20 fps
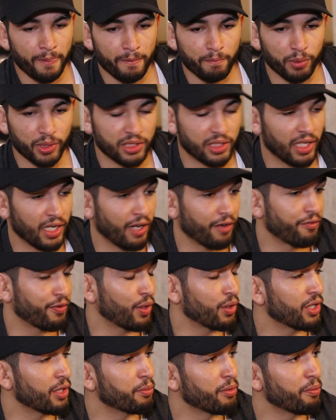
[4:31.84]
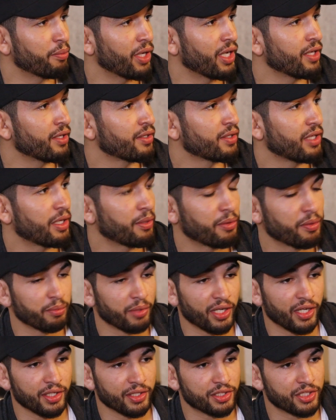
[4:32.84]
But then I found MMA.
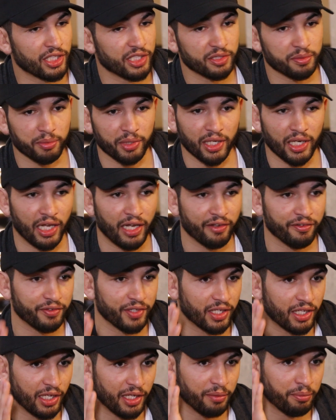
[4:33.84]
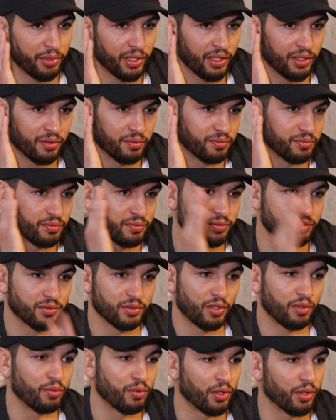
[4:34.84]
MMA changed my life. It gave me
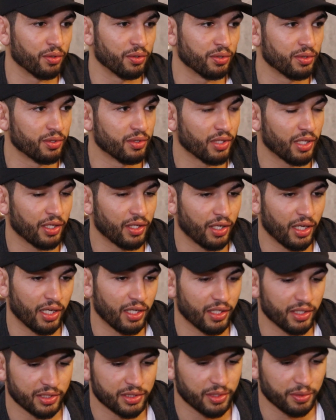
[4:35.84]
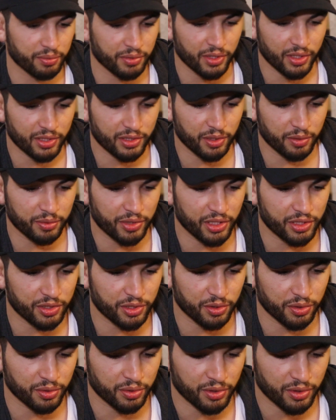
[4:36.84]
a road and something
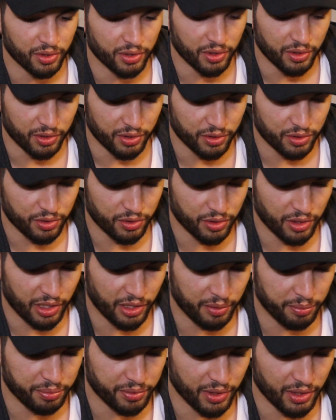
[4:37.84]
to keep